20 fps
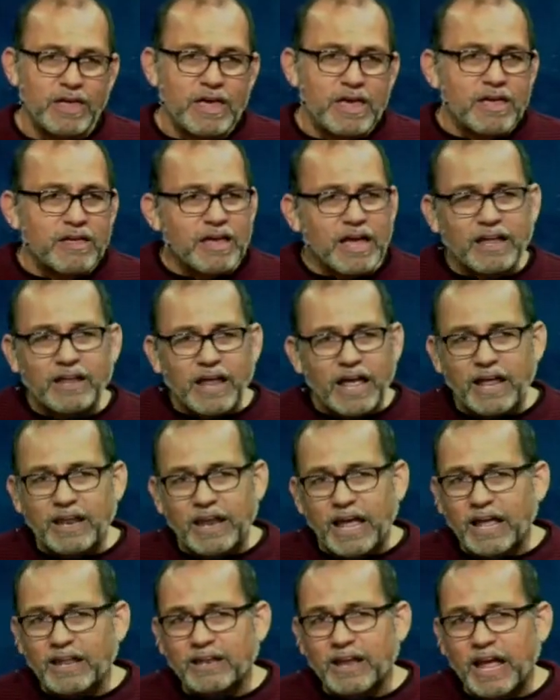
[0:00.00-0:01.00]
And, and,
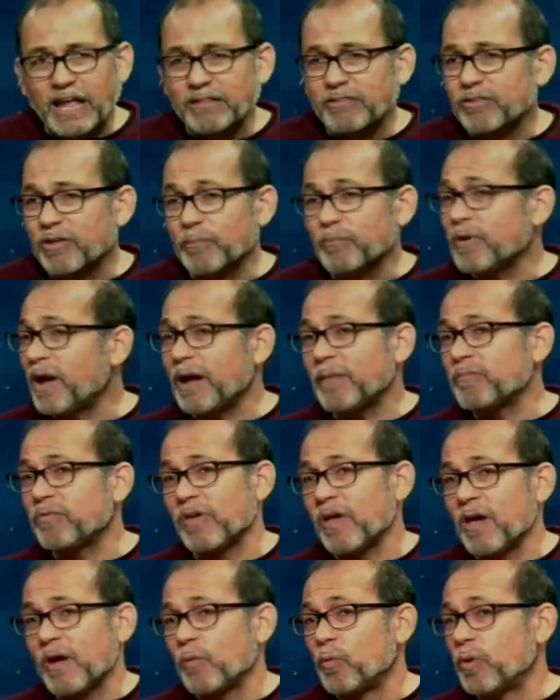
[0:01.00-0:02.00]
and, and sometimes
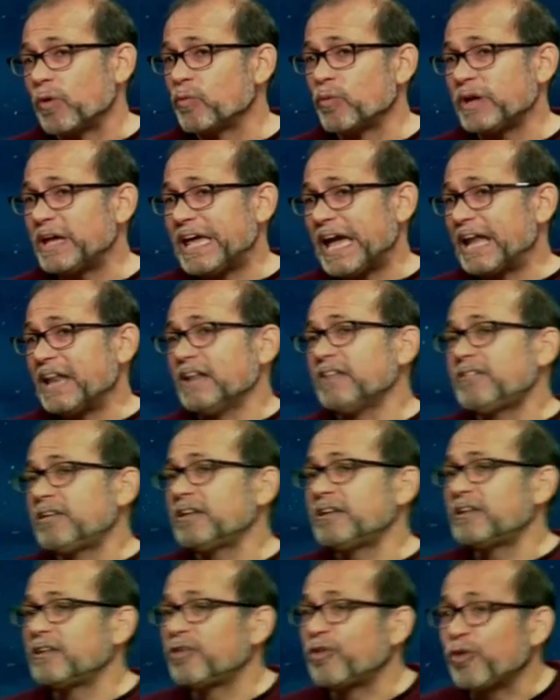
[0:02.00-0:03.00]
when we get into
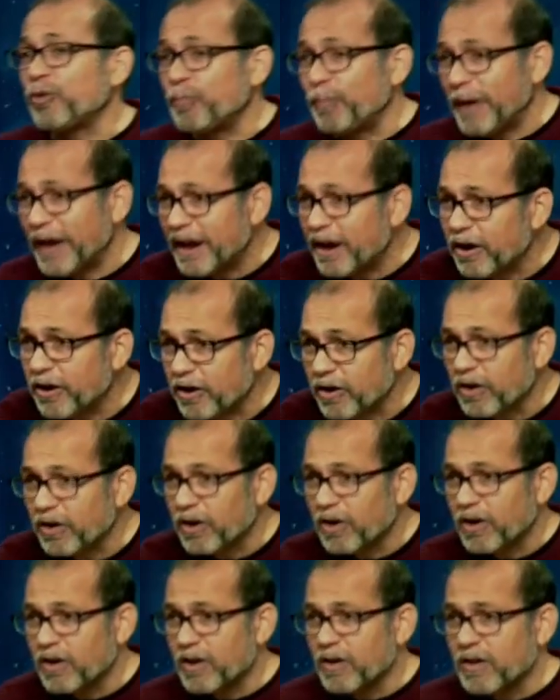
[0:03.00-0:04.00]
despair,
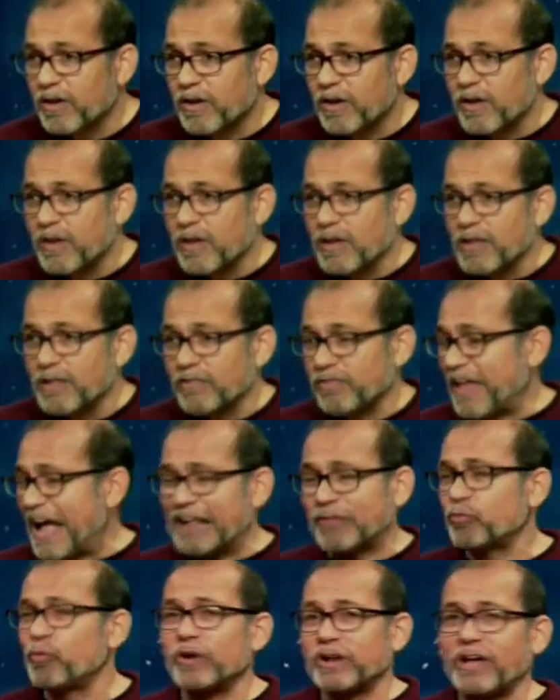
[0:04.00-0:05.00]

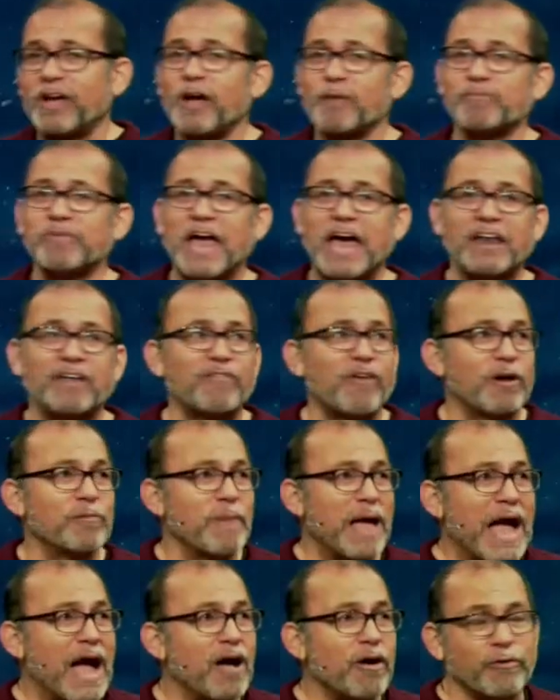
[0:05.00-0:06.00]
that's what comes out of our
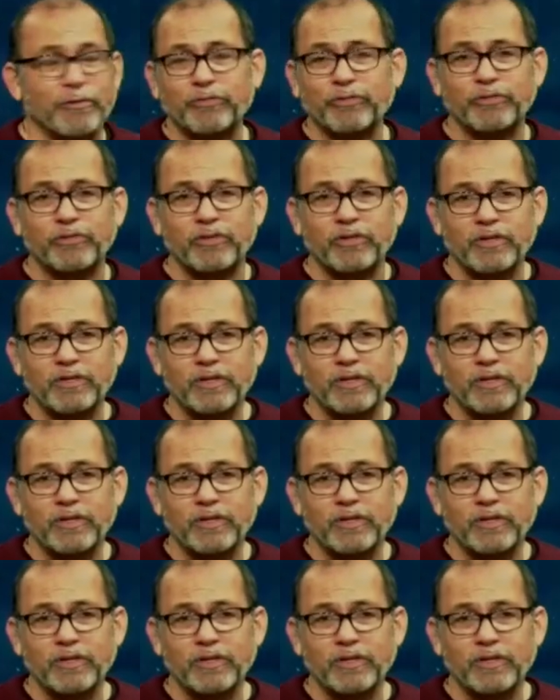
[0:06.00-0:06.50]
mouths.